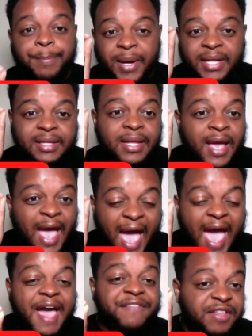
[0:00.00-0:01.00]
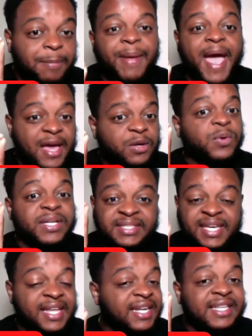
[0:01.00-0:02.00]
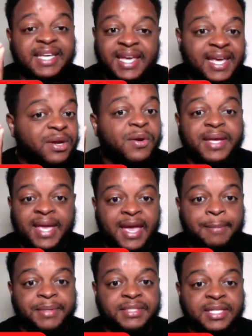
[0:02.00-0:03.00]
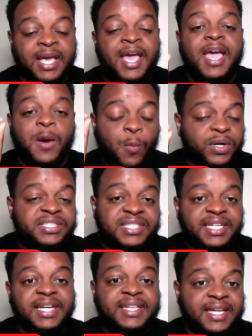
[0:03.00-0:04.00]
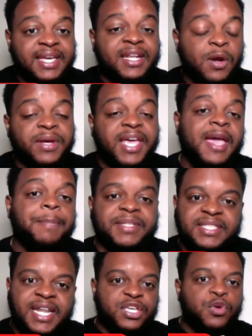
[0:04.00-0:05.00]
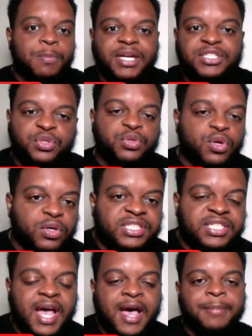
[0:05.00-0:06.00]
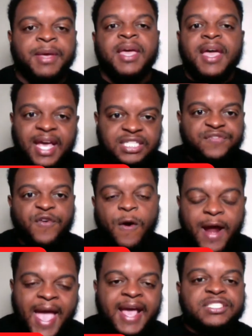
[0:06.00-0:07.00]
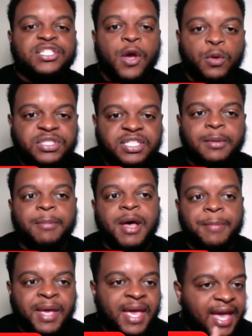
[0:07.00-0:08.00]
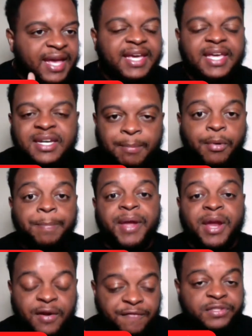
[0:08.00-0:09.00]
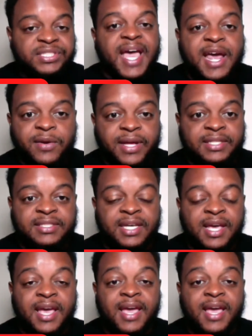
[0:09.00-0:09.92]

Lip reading: But half the battle is getting the kid on campus. And once you get the kid on campus, now you must do your job as far as coaching them up and getting them prepared for Saturdays.